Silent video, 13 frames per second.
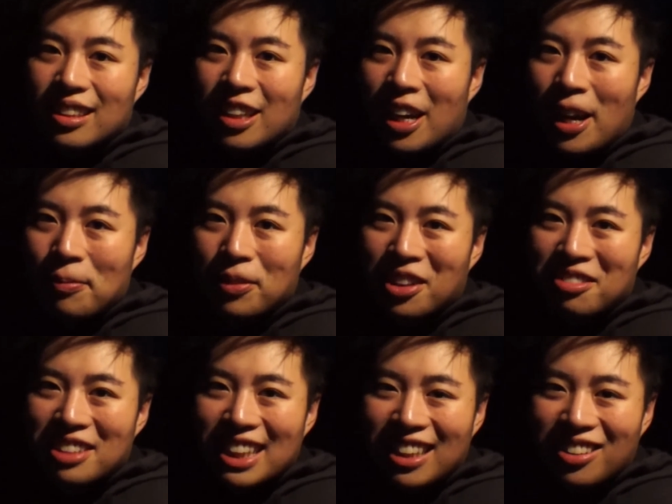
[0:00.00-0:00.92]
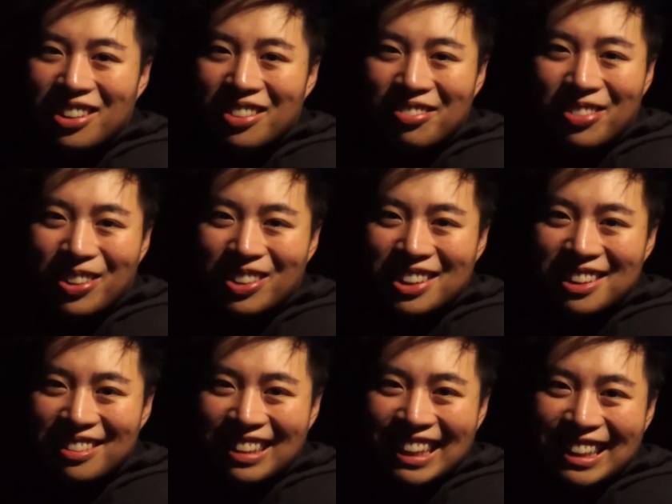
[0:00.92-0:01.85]
I'm not really looking forward
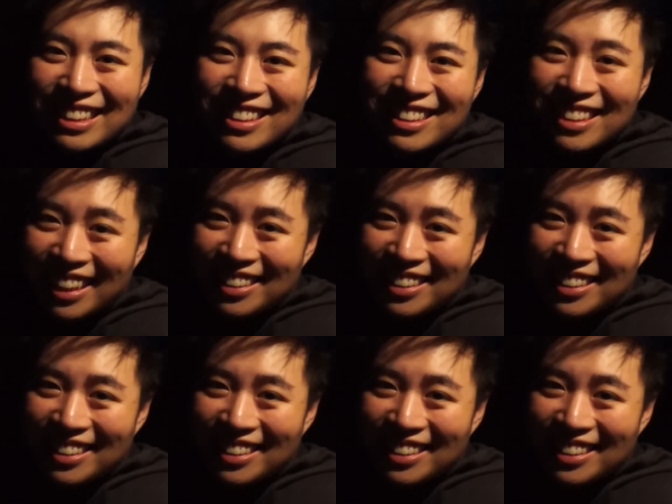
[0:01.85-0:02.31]
to it because